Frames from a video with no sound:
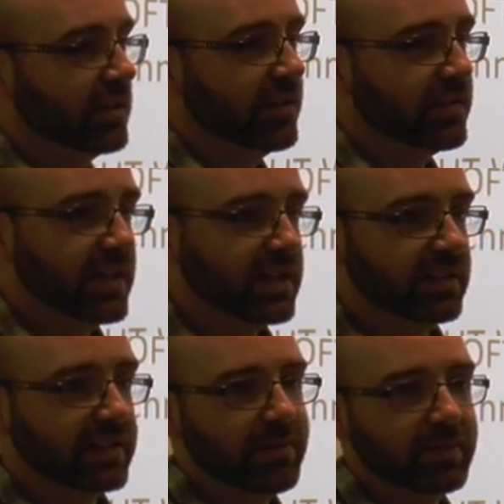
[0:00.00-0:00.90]
If it's
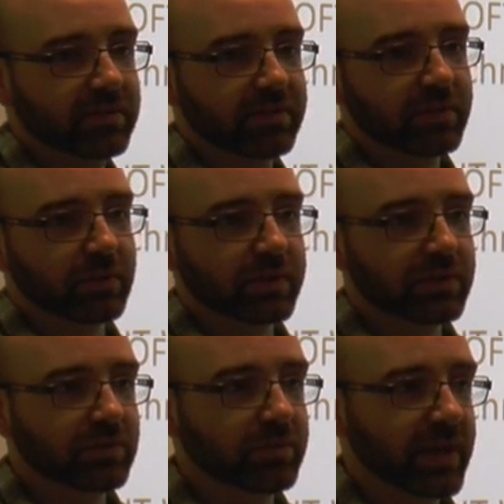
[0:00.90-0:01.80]
actually adaptive to us
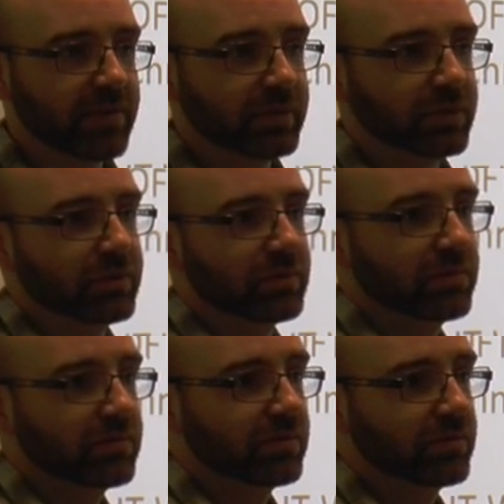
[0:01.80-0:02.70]
to be able to
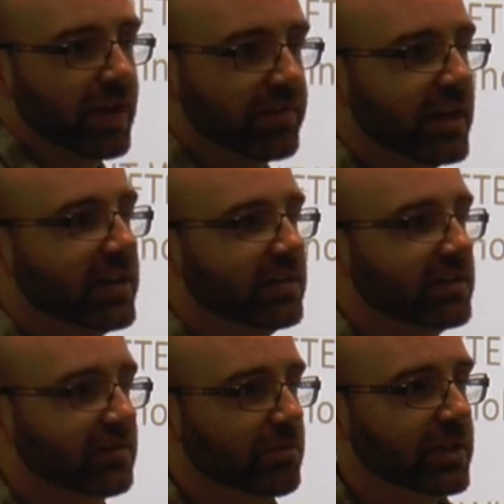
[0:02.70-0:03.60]
navigate in
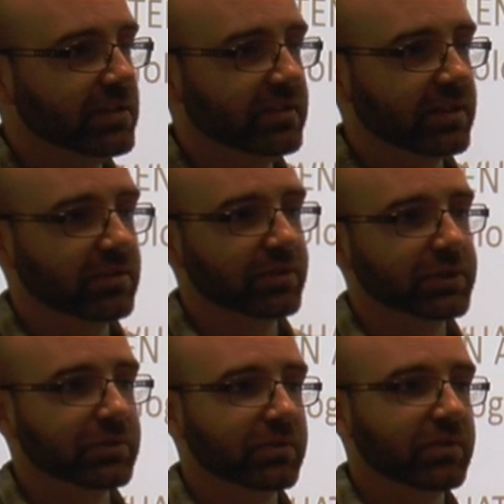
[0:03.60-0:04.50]
this information
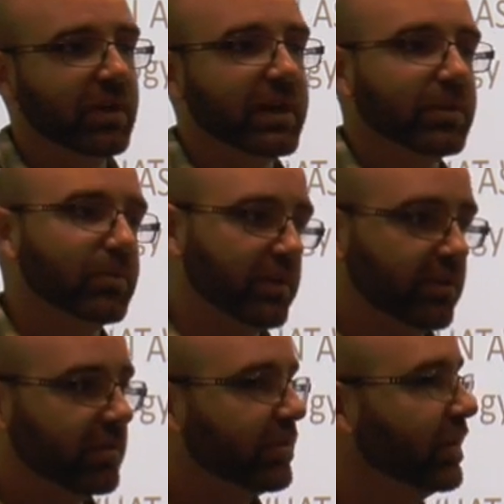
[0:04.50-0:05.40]
technological society with
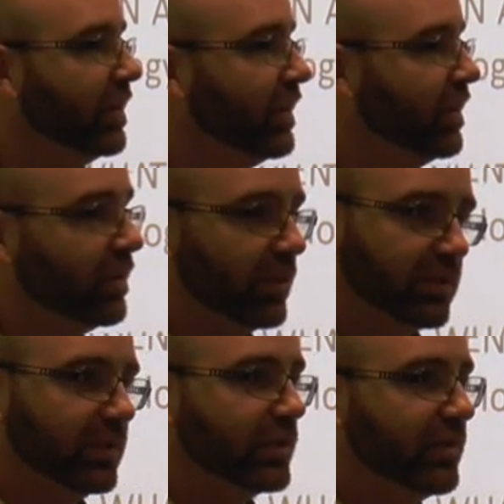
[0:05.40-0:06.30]

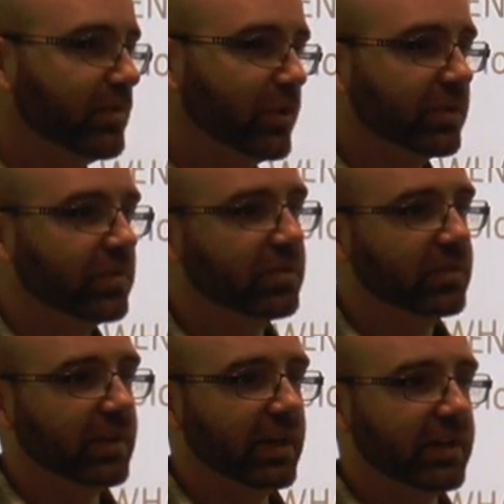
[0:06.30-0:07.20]
lots and lots of inputs
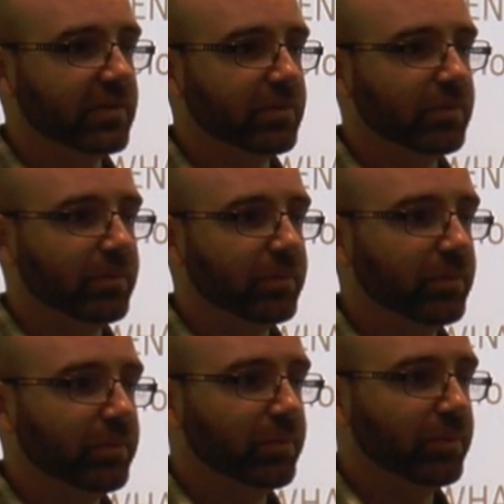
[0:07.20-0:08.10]
and
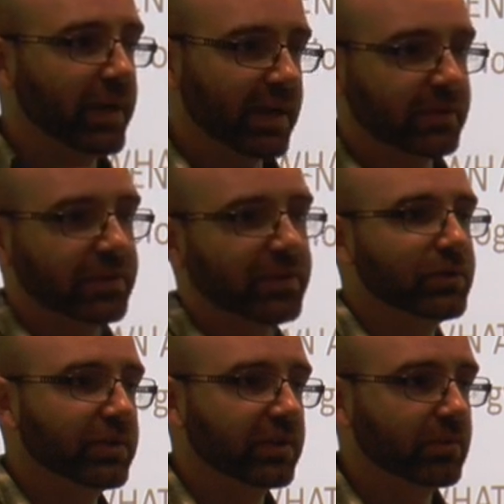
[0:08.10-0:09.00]
being able to
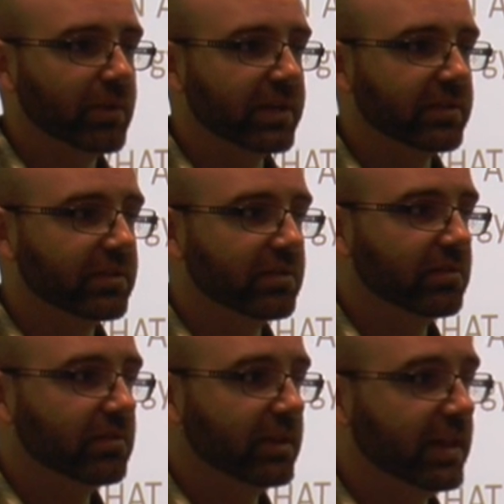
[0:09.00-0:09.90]
two things at once,
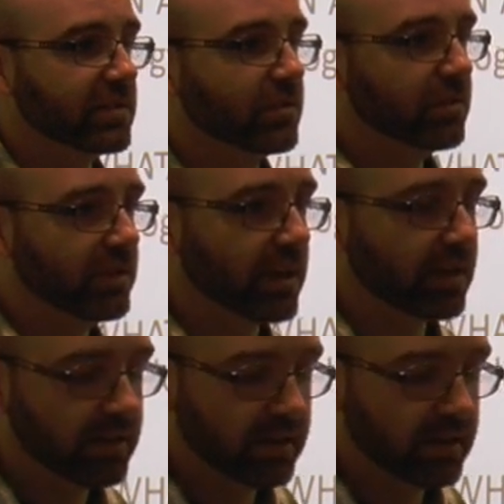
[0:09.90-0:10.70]
then that's a good thing.